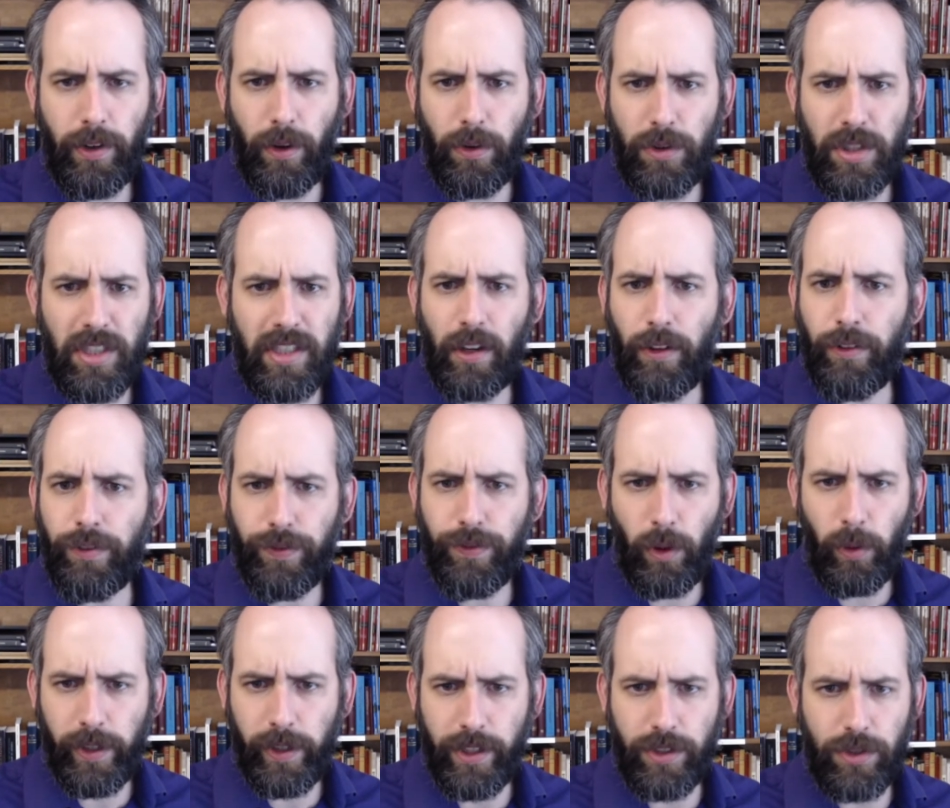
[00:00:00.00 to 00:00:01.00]

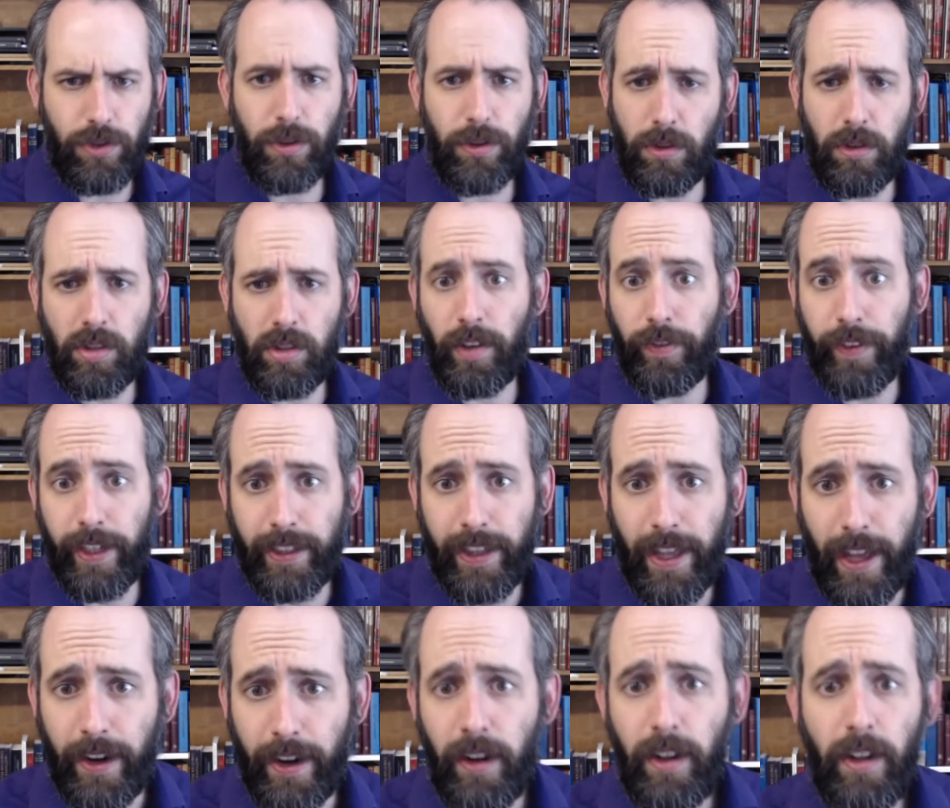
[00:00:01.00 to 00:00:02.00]
self-focused or stuff like
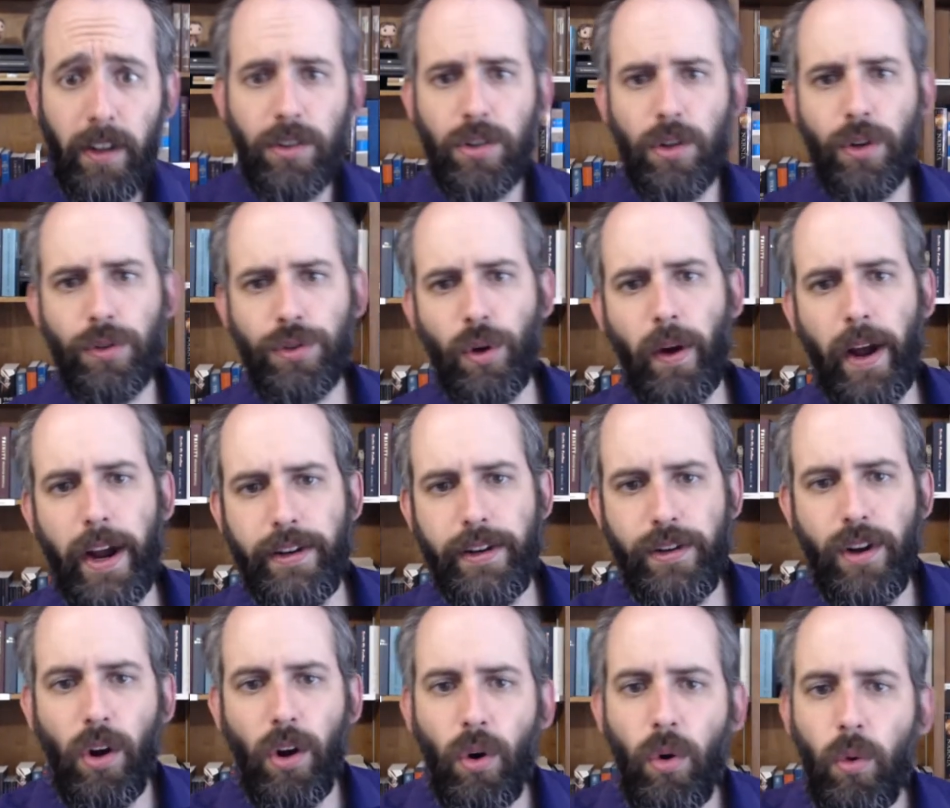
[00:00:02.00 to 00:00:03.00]
that. So I
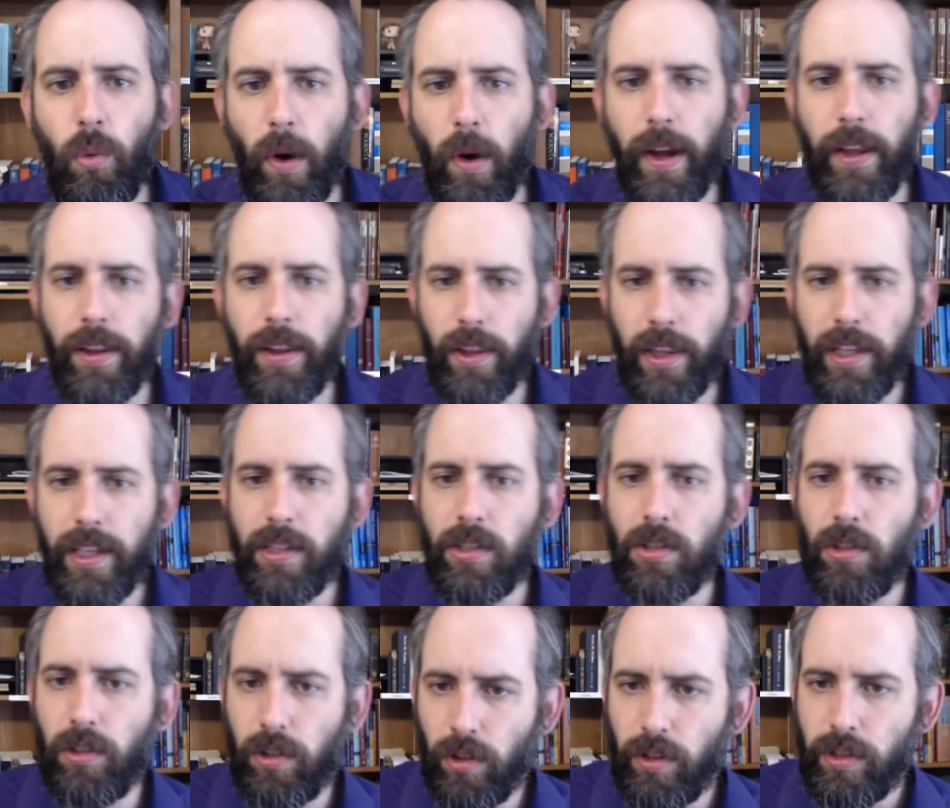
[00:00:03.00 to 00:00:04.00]
know what
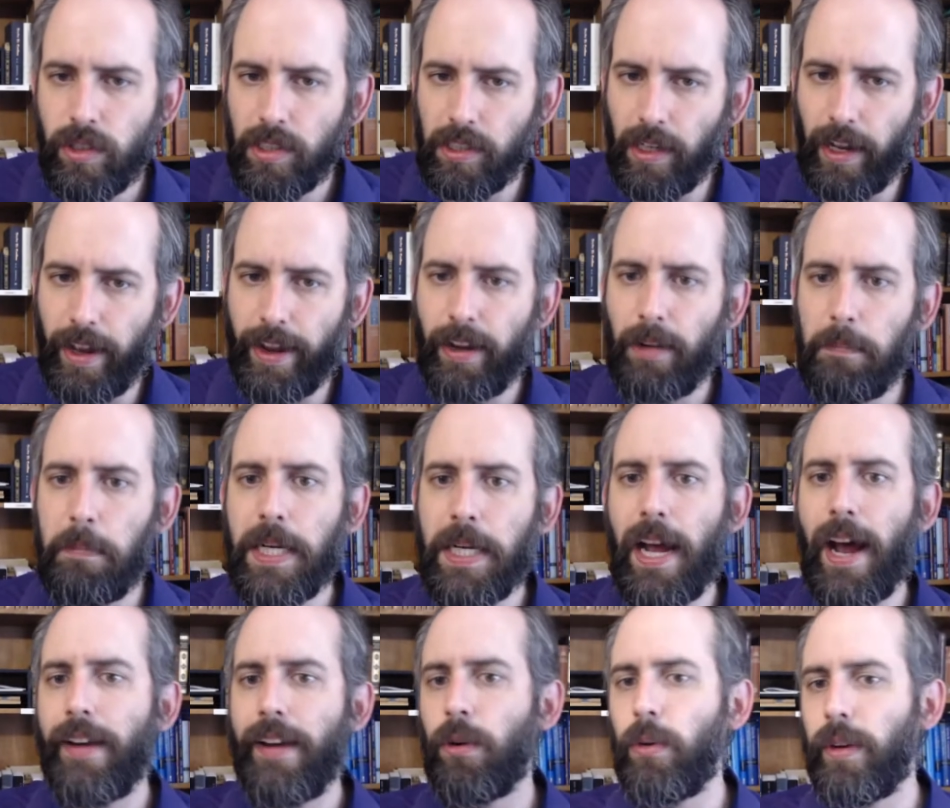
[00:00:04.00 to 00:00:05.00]
this looks like, but
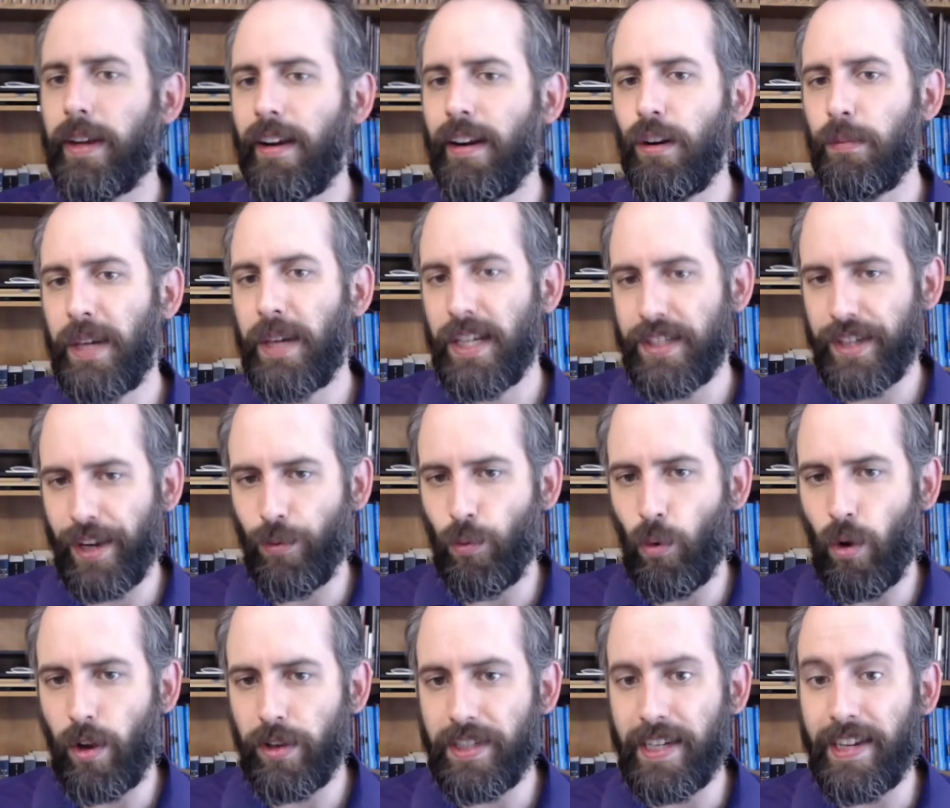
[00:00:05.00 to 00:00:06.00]
I don't care because I
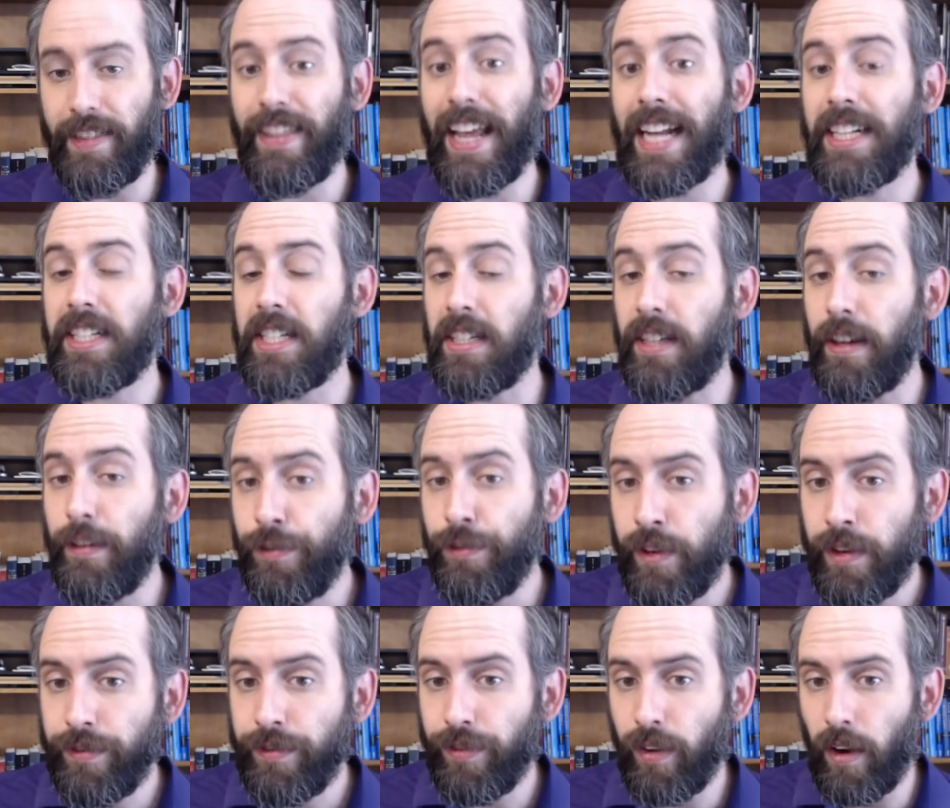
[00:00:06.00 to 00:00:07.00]
want it. That's
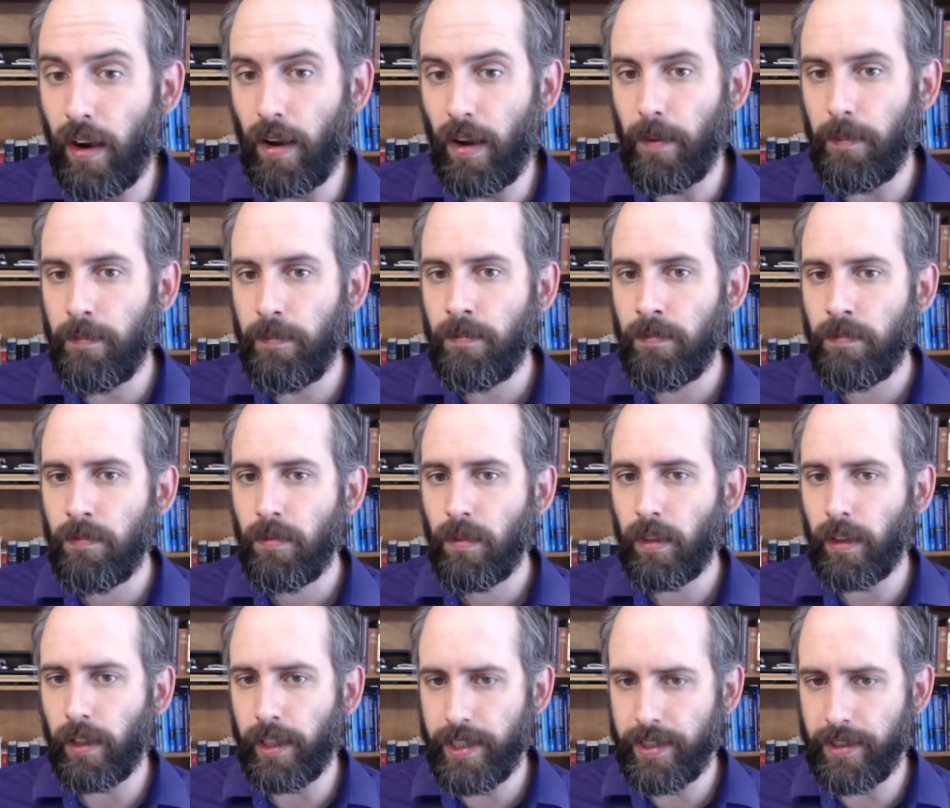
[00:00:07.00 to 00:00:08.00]
different from,
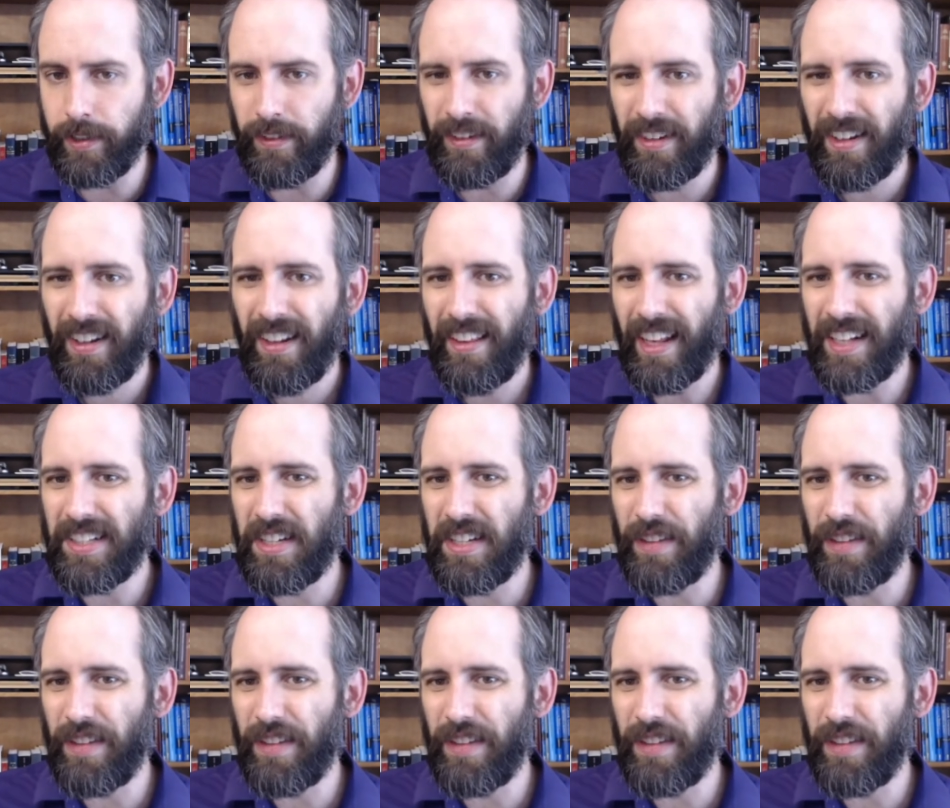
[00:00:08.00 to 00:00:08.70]
listen, I'm